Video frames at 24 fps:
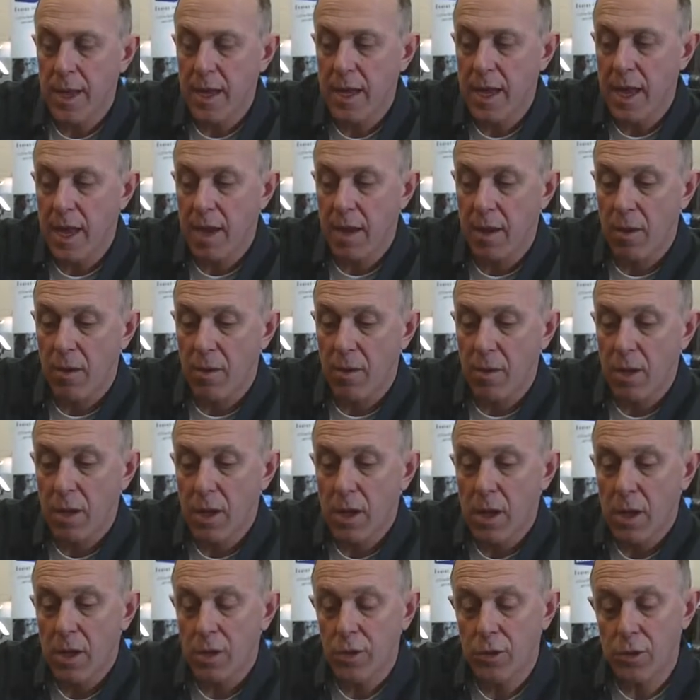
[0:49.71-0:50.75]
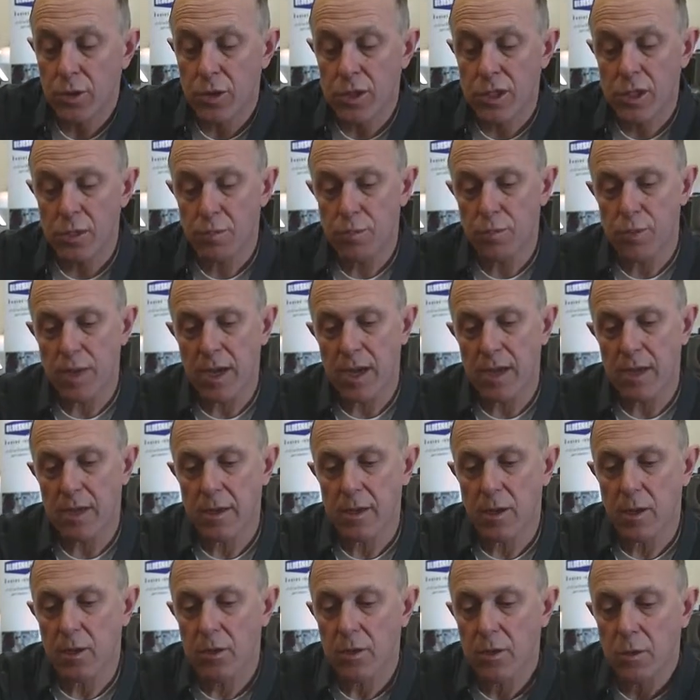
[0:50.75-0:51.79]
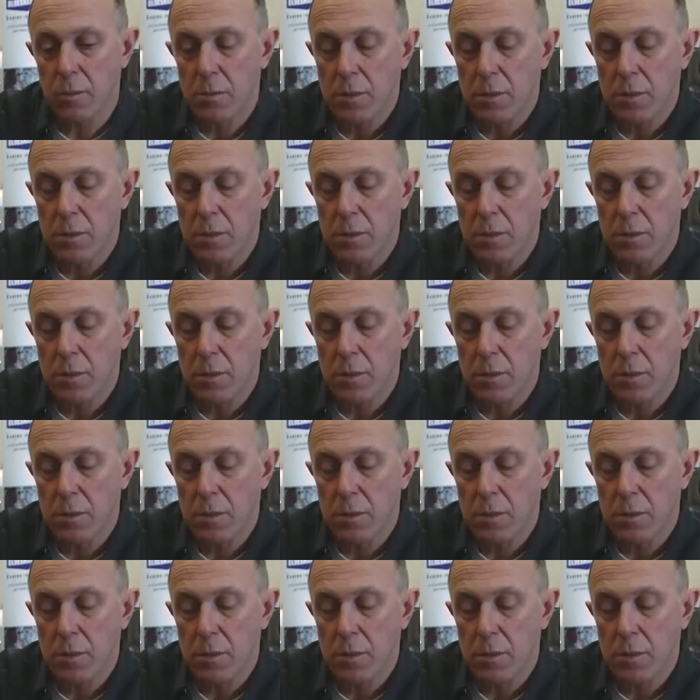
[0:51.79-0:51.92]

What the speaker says: Now, the spread on the